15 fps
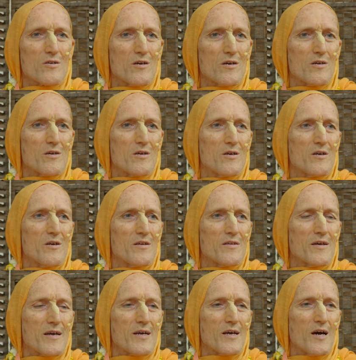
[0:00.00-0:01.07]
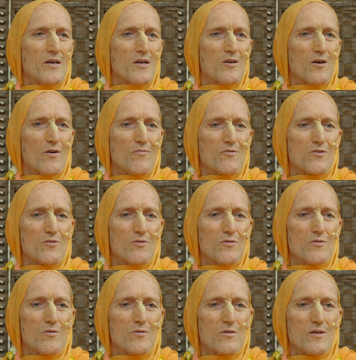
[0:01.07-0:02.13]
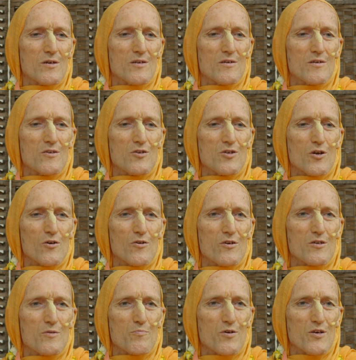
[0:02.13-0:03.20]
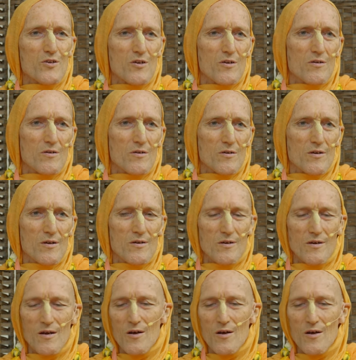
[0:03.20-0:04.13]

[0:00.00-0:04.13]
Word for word: They're, they're carted off to children's prison,